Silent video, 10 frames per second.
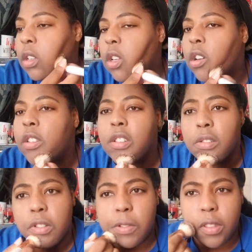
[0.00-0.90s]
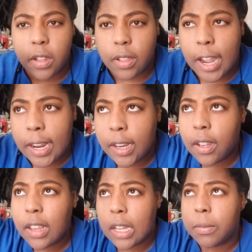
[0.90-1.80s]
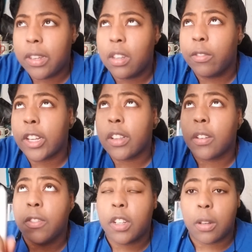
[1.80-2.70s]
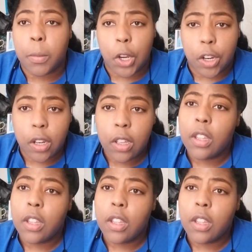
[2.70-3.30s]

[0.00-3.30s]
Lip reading: Also, the lighting, like I'm sitting directly in front of the mirror.